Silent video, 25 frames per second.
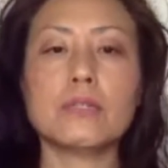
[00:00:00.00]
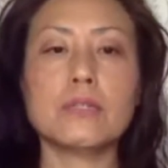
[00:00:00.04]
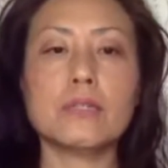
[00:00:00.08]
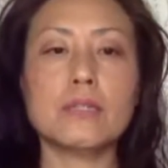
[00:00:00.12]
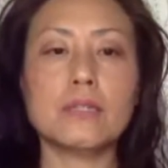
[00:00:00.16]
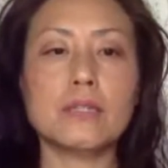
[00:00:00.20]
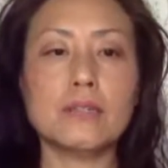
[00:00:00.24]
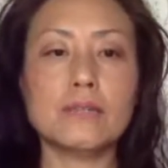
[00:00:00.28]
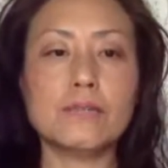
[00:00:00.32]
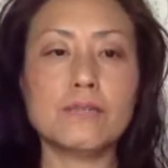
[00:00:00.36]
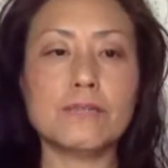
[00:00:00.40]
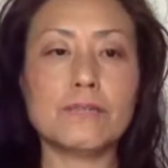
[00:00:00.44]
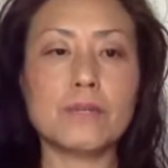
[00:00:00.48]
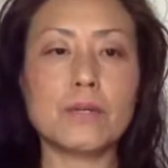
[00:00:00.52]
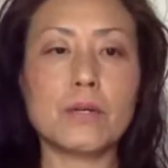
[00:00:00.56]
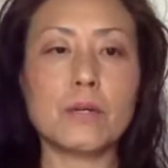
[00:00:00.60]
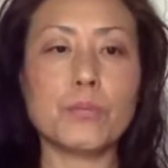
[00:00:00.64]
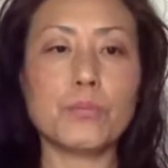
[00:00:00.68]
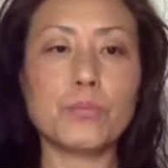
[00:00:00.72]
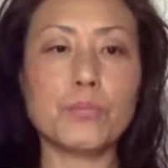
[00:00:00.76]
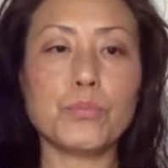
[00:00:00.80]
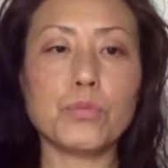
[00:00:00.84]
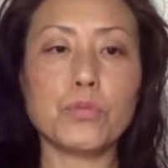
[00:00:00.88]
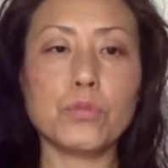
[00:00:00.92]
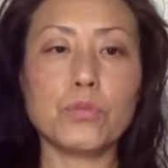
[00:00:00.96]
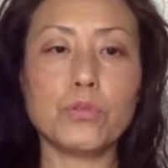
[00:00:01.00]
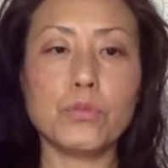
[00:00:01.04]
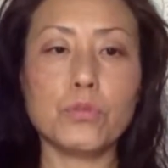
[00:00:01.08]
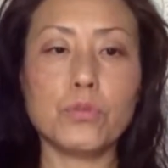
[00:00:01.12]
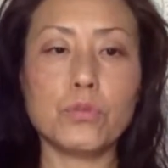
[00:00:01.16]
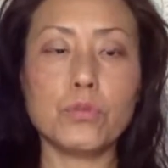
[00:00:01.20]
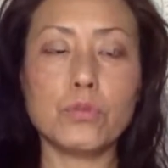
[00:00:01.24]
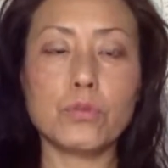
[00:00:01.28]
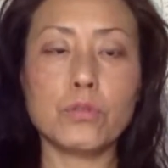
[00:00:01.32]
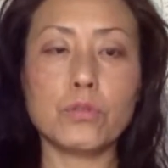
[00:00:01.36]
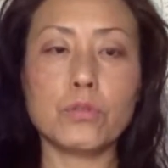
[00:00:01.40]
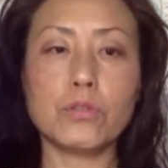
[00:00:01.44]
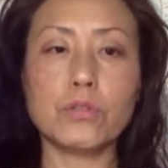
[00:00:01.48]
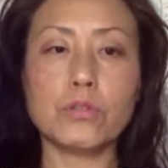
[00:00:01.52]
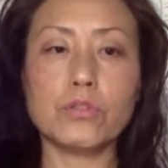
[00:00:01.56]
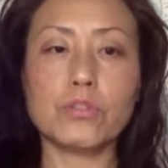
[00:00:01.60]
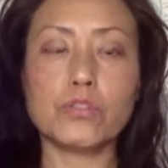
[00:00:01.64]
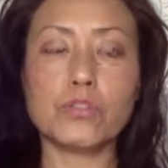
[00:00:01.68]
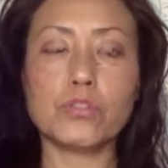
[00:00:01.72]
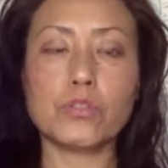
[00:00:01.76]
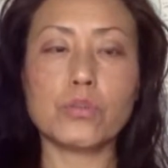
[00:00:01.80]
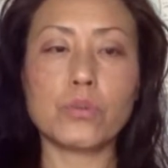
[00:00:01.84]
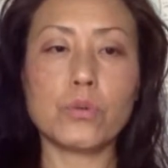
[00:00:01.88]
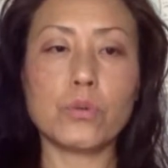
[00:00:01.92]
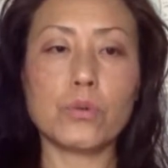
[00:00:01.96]
give from pure
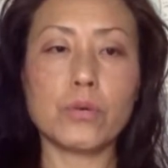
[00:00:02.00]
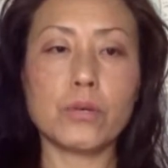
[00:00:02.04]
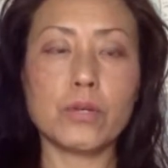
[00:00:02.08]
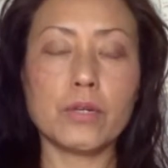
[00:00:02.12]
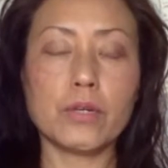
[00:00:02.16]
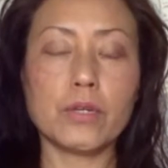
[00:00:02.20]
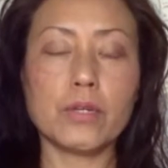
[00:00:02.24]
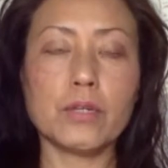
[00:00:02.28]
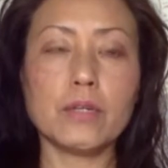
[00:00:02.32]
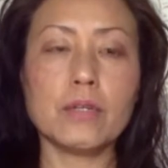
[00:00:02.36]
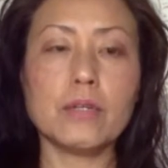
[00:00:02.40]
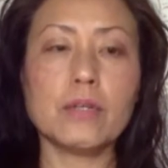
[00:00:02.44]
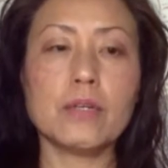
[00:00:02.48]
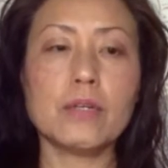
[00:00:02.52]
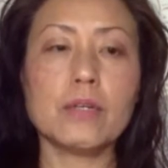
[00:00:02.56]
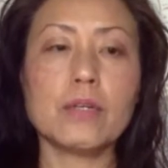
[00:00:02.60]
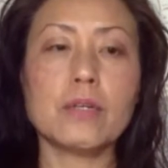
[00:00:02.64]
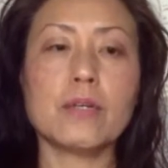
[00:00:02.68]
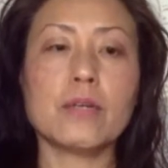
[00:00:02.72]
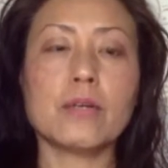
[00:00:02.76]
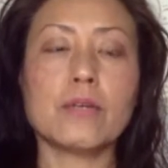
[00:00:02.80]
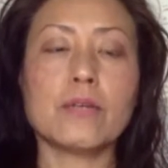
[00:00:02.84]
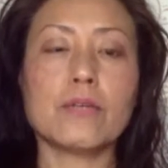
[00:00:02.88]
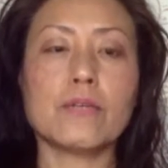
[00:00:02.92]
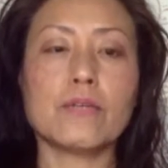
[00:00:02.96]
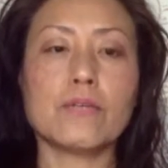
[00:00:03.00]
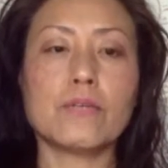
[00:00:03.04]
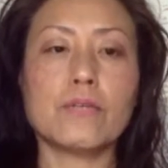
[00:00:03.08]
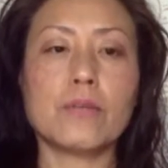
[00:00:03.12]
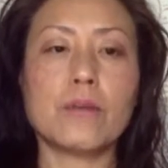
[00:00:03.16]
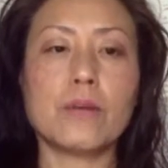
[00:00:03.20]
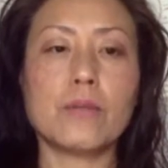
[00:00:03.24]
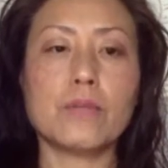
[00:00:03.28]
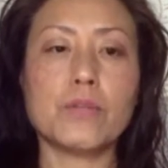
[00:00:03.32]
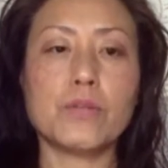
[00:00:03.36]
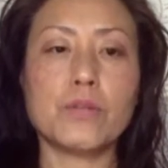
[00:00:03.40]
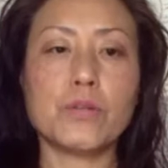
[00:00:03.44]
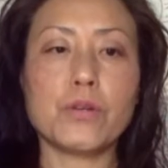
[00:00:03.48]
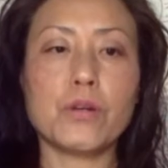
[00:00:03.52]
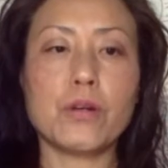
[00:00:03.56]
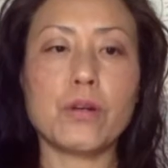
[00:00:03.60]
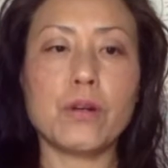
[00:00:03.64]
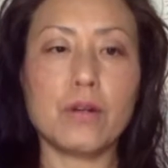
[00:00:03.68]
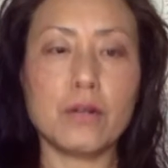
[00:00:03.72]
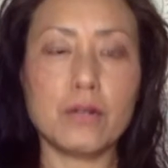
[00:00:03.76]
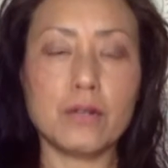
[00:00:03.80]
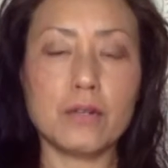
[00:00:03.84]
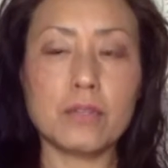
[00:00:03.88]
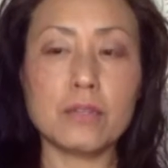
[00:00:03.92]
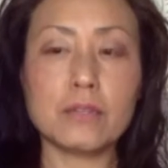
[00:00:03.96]
joy from your
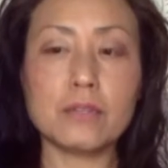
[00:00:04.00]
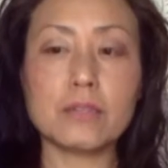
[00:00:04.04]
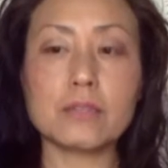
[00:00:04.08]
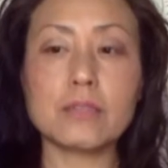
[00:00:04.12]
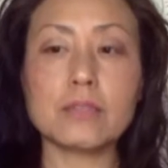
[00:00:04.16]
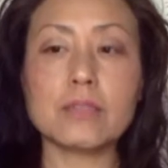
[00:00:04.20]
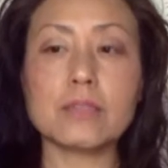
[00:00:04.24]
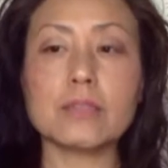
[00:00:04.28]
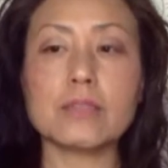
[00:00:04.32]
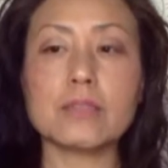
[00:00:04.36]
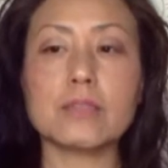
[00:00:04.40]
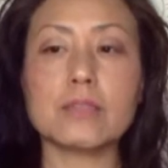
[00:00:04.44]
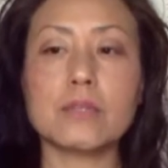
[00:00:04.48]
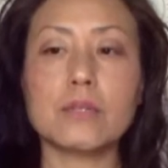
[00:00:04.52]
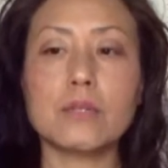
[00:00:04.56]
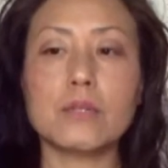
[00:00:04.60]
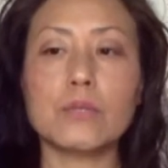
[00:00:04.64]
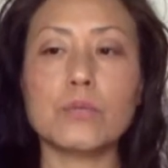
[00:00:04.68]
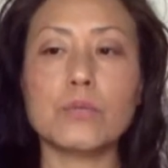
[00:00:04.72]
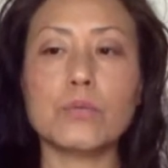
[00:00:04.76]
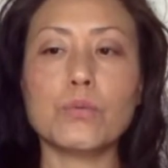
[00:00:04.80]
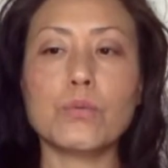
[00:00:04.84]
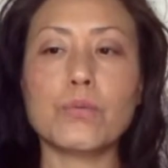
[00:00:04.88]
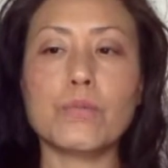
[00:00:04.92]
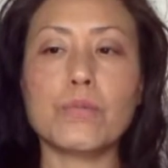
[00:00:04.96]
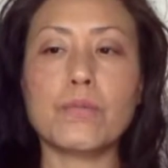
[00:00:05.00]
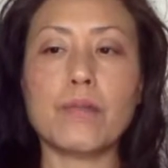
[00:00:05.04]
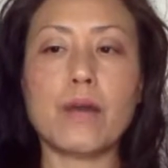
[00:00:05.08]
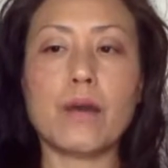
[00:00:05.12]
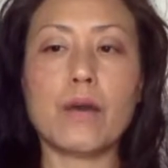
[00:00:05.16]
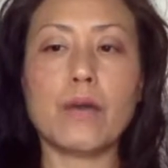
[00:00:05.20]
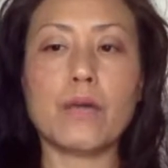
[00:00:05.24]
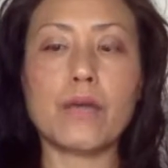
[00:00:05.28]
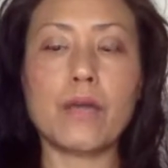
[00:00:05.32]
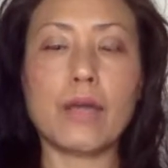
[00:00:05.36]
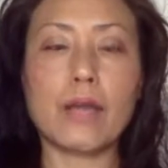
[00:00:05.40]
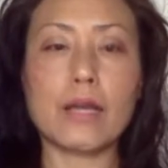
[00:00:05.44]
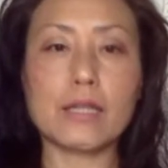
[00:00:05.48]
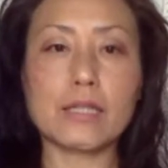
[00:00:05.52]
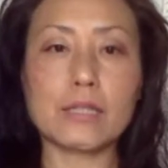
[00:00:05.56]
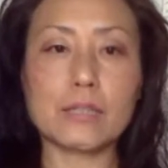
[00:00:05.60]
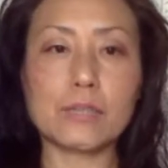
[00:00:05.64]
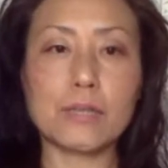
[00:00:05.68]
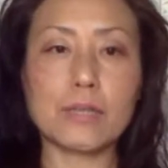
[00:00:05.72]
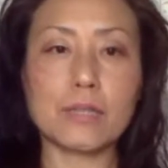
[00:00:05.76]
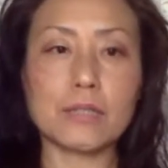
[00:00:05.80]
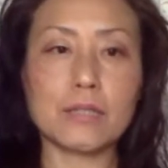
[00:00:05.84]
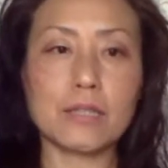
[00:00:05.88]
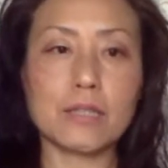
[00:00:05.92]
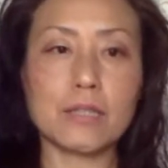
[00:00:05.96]
heart without
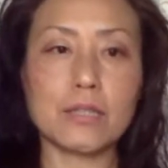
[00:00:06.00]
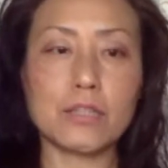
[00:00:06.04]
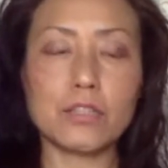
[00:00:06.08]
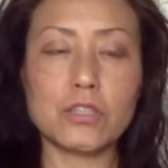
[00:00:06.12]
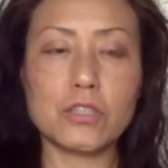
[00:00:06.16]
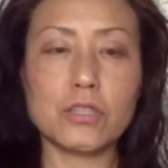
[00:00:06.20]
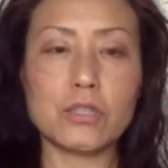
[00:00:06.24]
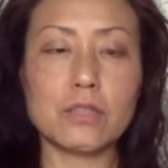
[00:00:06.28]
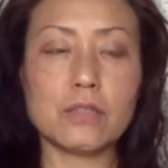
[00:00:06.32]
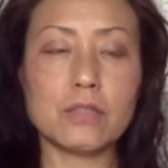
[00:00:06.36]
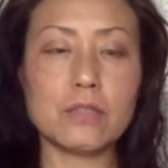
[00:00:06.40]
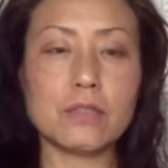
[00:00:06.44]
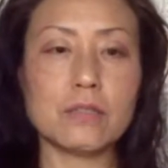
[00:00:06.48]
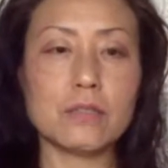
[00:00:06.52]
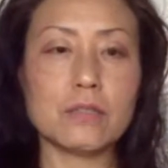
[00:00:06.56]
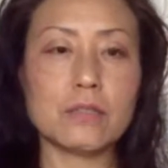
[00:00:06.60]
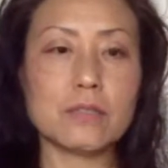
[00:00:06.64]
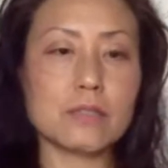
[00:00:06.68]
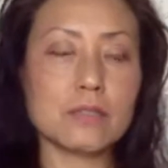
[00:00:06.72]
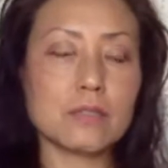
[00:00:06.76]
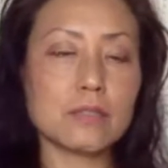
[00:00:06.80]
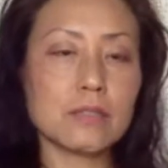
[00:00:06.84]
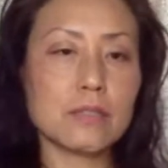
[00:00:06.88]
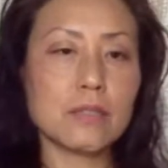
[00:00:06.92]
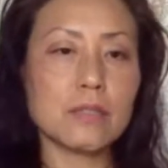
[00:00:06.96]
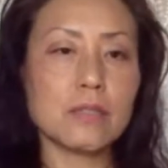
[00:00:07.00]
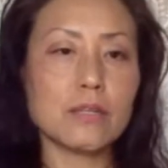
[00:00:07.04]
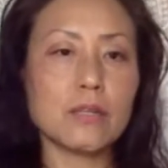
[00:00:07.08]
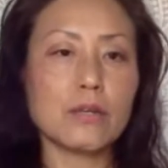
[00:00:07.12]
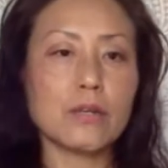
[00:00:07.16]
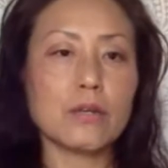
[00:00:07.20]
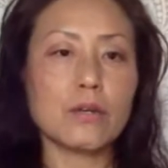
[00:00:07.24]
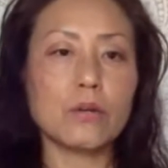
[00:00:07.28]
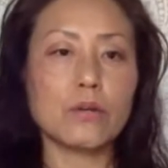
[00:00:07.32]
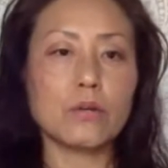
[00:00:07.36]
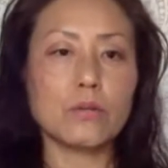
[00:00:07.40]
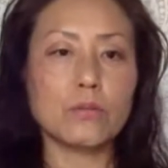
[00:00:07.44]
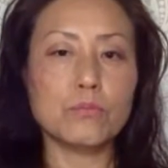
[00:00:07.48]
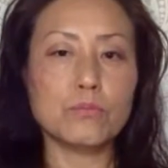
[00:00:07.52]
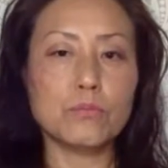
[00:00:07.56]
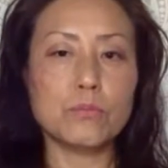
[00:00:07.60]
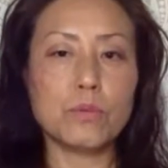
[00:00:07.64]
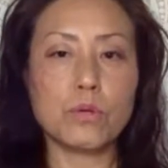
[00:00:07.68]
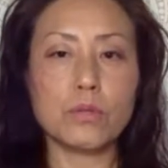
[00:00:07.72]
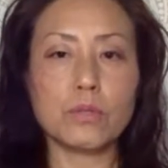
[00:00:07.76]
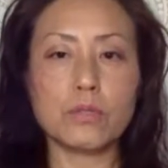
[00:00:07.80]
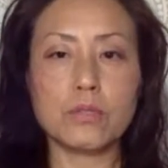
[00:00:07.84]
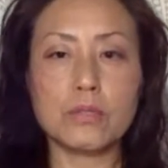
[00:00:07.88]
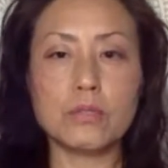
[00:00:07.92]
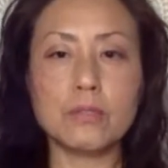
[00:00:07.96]
expectations or
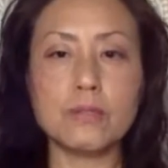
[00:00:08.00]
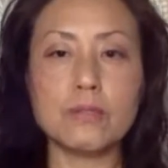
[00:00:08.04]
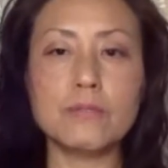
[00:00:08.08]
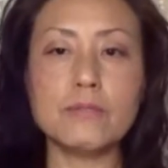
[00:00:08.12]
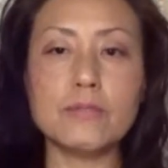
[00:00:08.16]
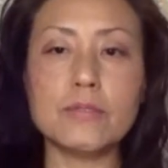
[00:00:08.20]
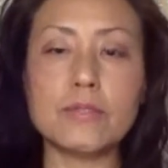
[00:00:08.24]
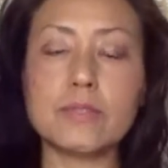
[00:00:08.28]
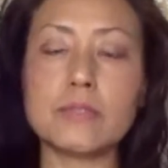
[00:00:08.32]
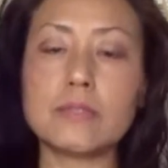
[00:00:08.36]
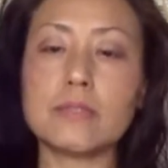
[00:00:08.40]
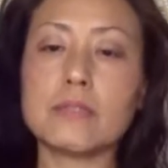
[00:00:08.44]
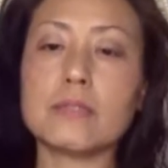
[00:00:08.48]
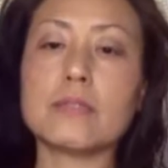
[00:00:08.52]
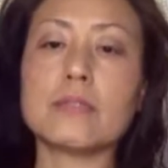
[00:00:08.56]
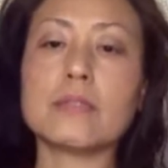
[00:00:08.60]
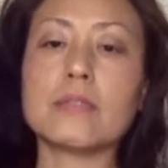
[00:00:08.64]
motives